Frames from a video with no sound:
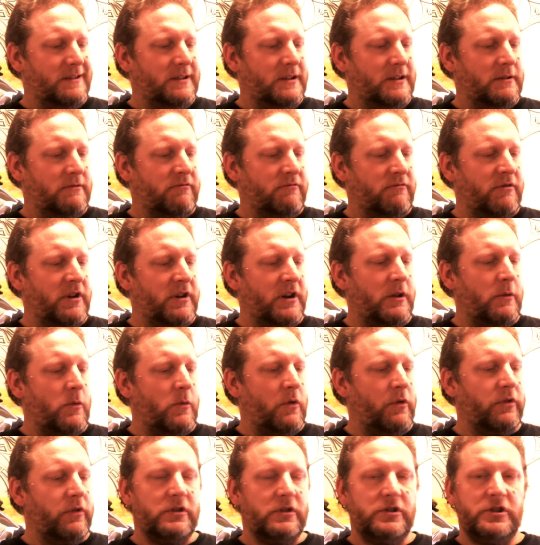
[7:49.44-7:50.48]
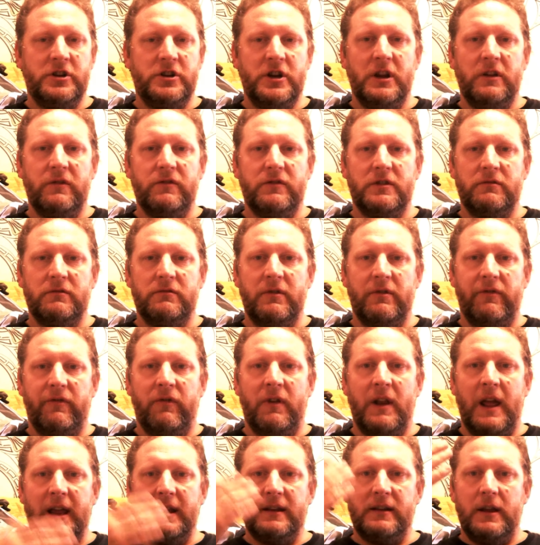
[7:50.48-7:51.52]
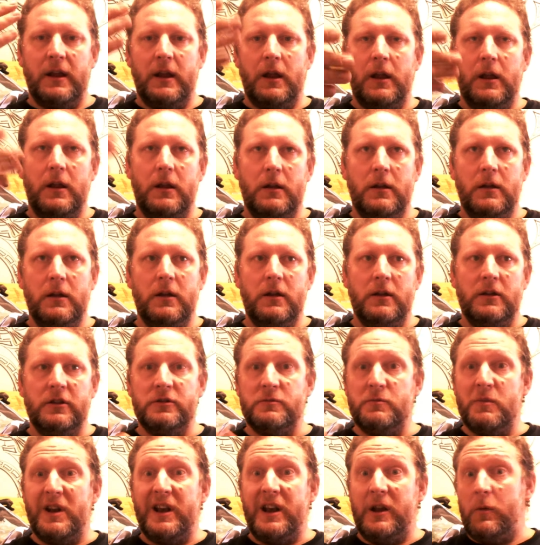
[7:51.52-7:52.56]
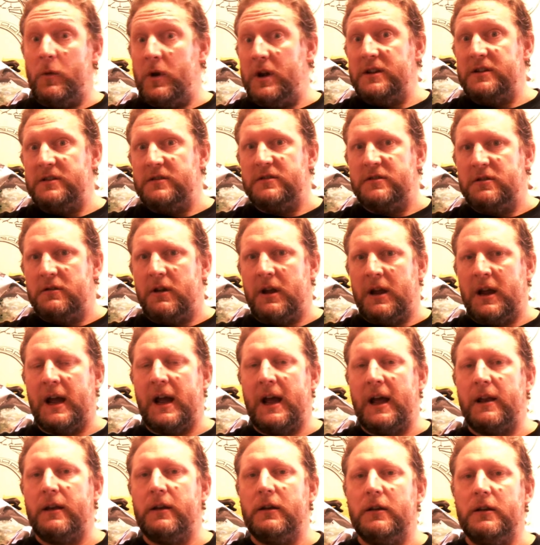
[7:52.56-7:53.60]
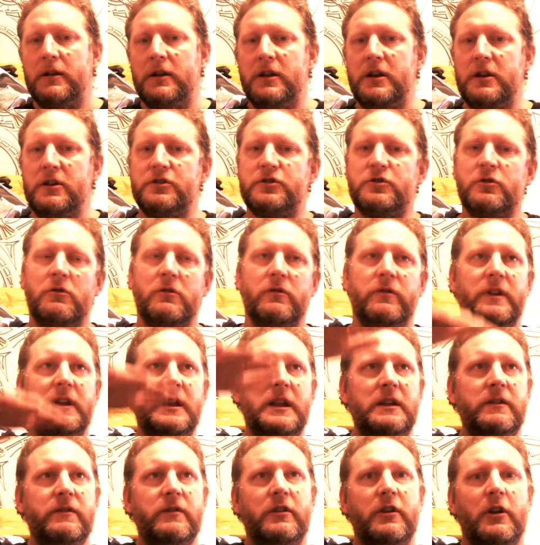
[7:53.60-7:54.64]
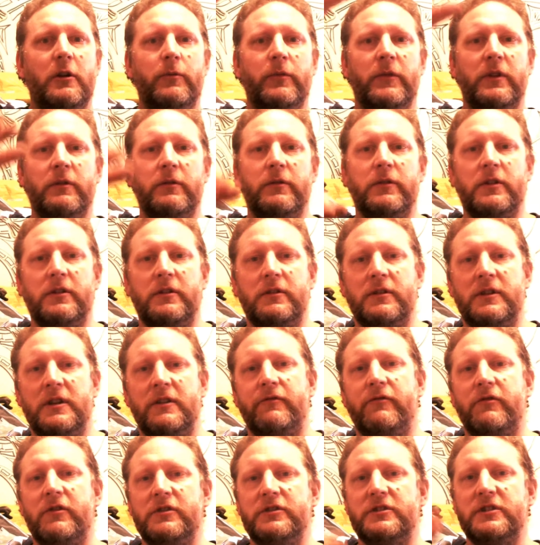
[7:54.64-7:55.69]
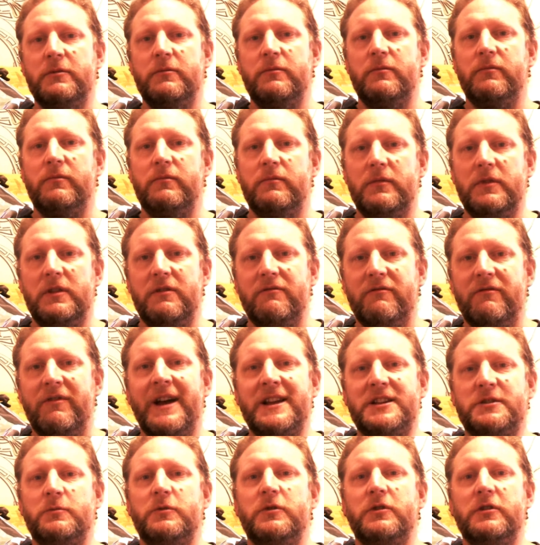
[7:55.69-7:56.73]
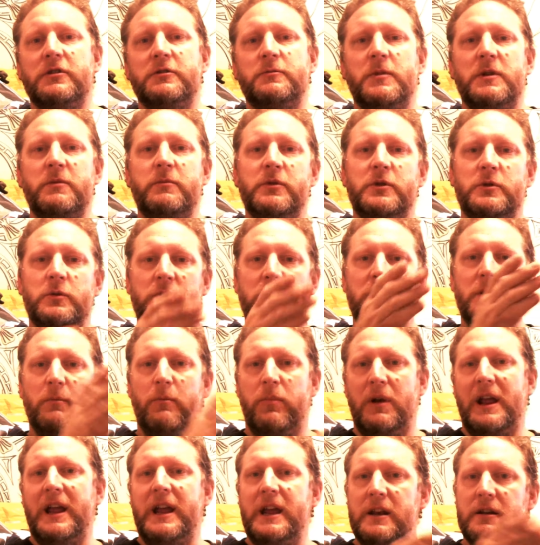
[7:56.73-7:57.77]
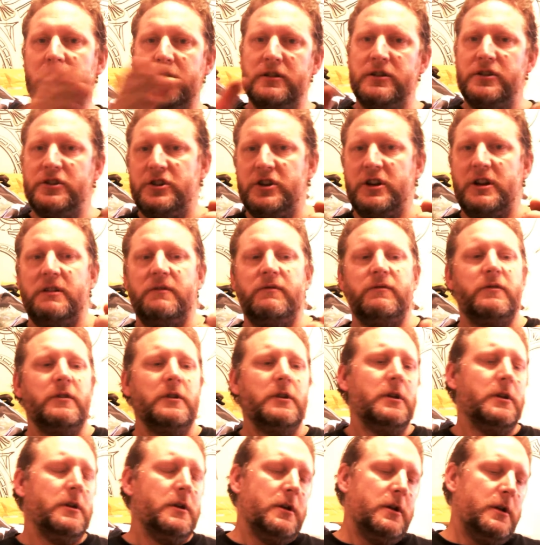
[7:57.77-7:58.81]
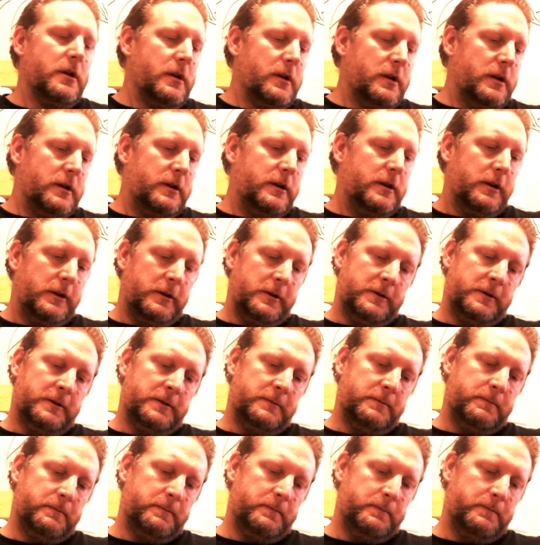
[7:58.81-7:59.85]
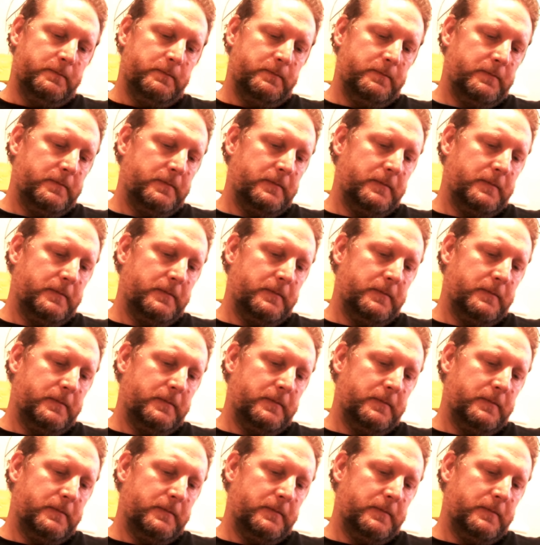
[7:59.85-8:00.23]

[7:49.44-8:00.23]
you really want the sheath to reflect it in as many ways as you can and sort of even up the, the difference in investment that's been between the blade and the sheath. um,